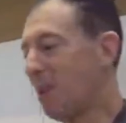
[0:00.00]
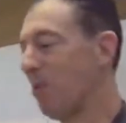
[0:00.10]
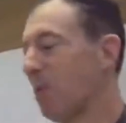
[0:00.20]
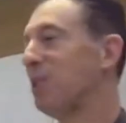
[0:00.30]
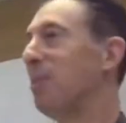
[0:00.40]

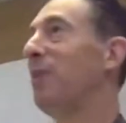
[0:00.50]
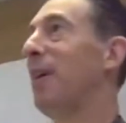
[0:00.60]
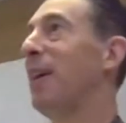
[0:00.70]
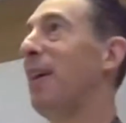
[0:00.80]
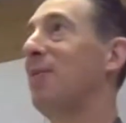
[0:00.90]
Well, this would be a
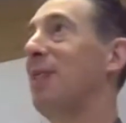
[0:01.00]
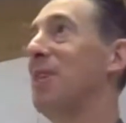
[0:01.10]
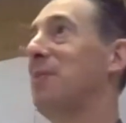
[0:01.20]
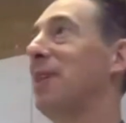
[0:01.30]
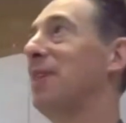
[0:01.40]
great
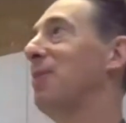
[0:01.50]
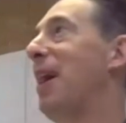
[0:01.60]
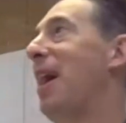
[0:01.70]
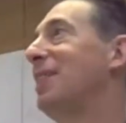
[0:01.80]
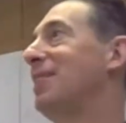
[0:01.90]
conversation because when
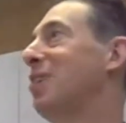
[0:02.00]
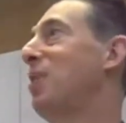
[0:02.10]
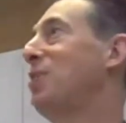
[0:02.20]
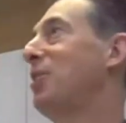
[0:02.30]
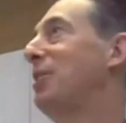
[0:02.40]
I ask that
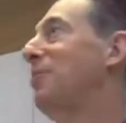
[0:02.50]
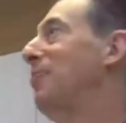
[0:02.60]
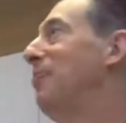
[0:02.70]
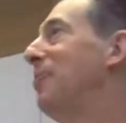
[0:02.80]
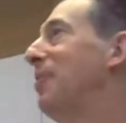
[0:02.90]
question
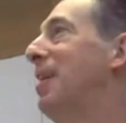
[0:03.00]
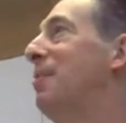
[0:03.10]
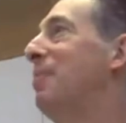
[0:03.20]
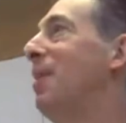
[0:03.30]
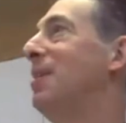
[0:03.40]

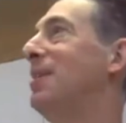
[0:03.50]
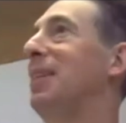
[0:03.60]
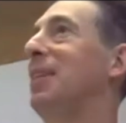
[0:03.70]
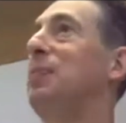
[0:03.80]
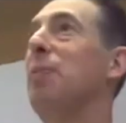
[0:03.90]
in American
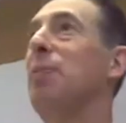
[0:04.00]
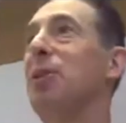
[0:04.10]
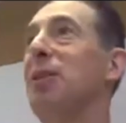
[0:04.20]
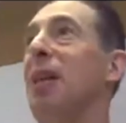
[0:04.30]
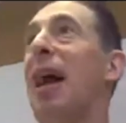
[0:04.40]
cities, people
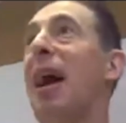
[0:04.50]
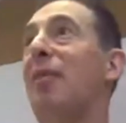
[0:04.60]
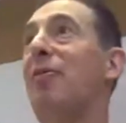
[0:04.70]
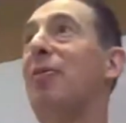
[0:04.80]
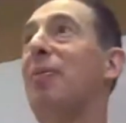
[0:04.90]
just
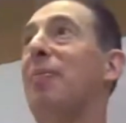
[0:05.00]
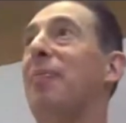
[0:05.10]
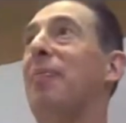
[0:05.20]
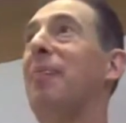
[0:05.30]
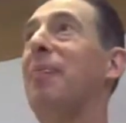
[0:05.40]
laugh
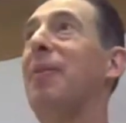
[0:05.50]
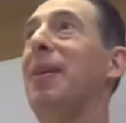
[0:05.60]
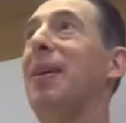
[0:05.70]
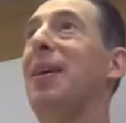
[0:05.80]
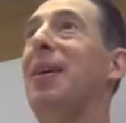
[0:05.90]

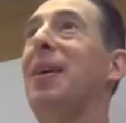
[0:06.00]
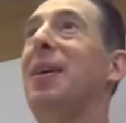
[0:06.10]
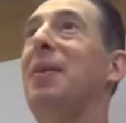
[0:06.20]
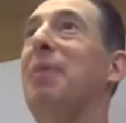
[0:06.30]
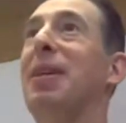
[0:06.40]

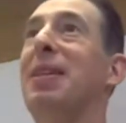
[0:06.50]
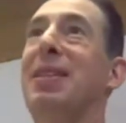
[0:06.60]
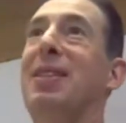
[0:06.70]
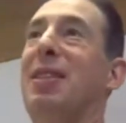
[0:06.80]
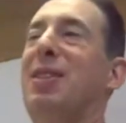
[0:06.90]
because
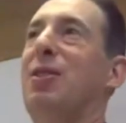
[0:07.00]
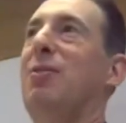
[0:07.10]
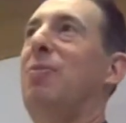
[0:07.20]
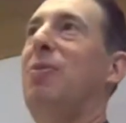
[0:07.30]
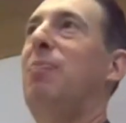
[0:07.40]

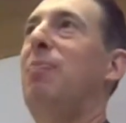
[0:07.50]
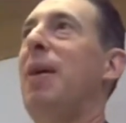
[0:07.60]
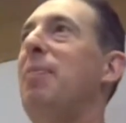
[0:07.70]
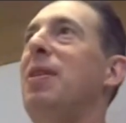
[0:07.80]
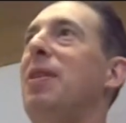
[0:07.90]
it's
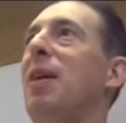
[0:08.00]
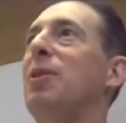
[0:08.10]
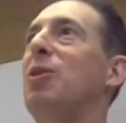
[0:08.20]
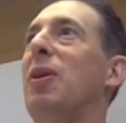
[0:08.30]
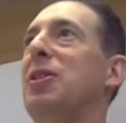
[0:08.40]
maybe the
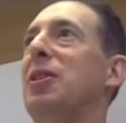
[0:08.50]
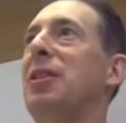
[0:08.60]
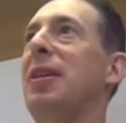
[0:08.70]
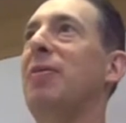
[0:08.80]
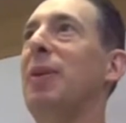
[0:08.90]
dumbest question
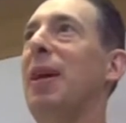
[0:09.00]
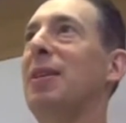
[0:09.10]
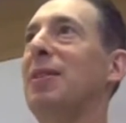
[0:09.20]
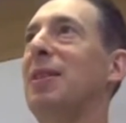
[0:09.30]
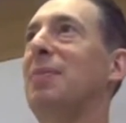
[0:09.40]
that's ever been
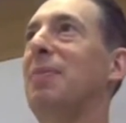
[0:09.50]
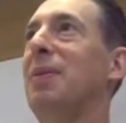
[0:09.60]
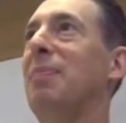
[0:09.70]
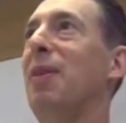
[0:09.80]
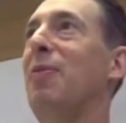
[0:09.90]
asked
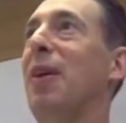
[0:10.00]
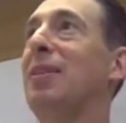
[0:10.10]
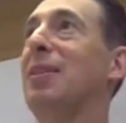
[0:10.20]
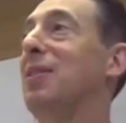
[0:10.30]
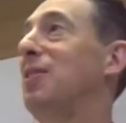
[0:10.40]
in
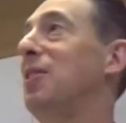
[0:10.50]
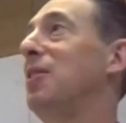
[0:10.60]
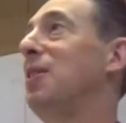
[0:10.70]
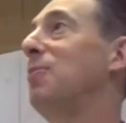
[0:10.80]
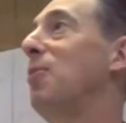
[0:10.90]
Belfast. It's such
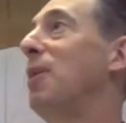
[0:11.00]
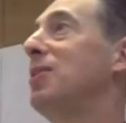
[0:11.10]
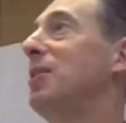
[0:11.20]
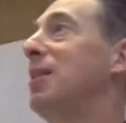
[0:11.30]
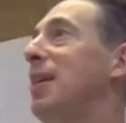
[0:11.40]
a dumb
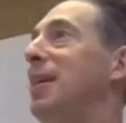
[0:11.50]
question.